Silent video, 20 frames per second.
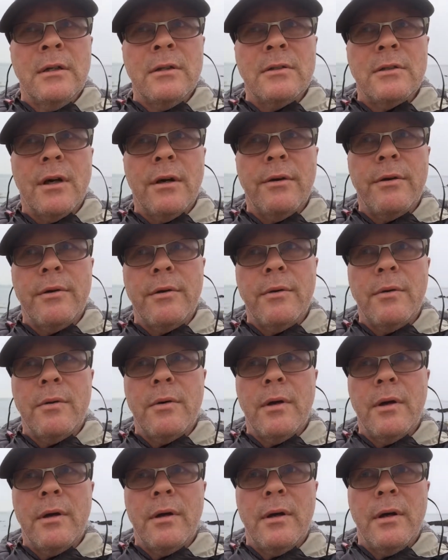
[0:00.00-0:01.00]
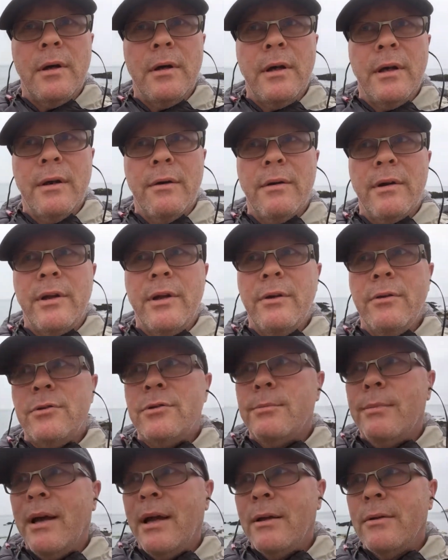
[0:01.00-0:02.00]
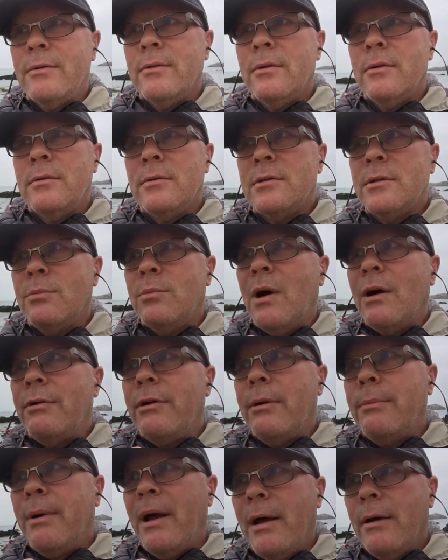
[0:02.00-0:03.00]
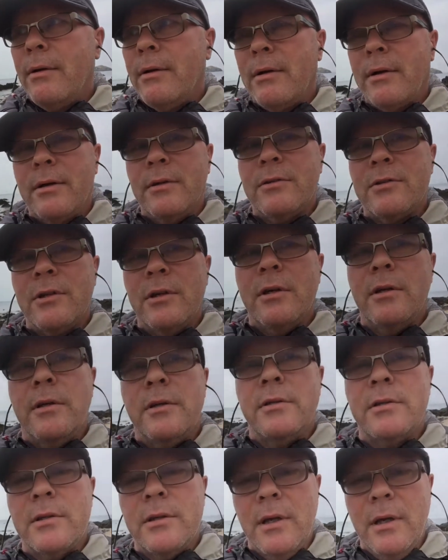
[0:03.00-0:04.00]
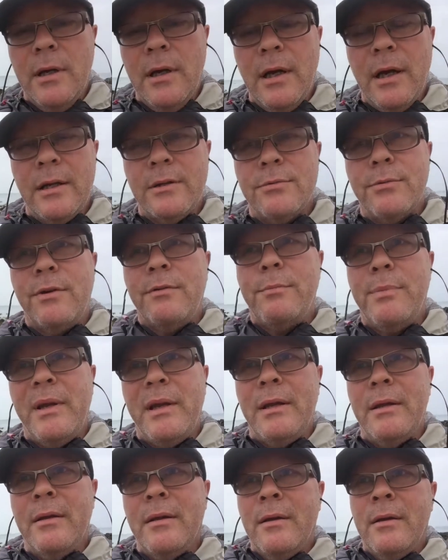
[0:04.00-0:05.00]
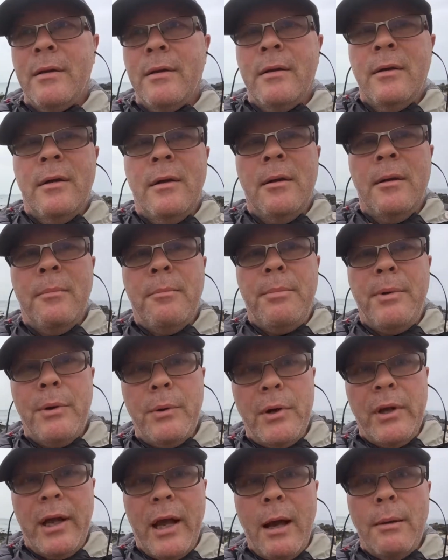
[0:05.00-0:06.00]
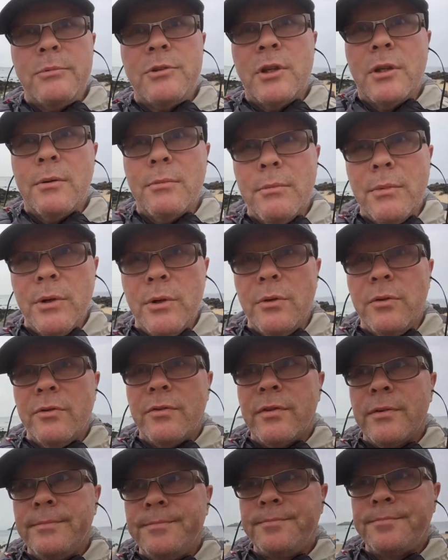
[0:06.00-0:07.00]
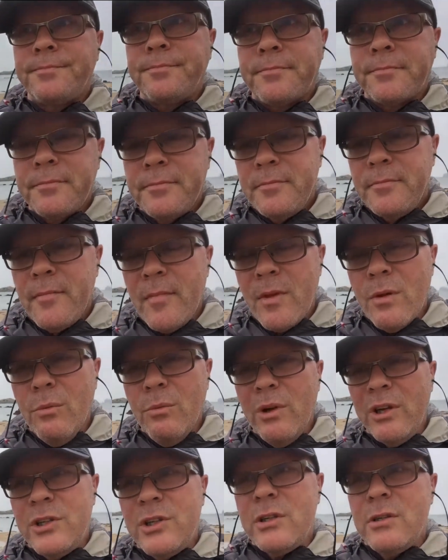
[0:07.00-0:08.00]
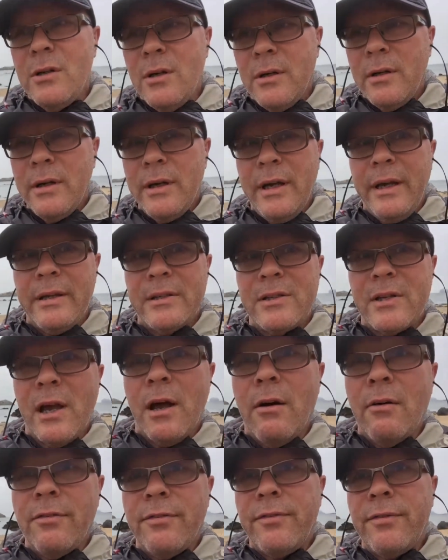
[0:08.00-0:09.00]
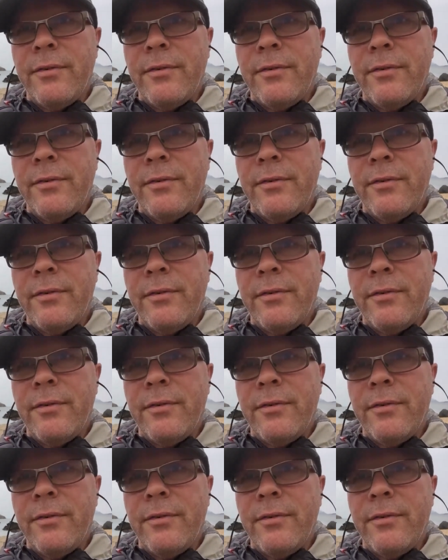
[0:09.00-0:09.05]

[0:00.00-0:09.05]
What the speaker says: So, a huge amount to worry about and concern us as we've been building up to the move, which itself,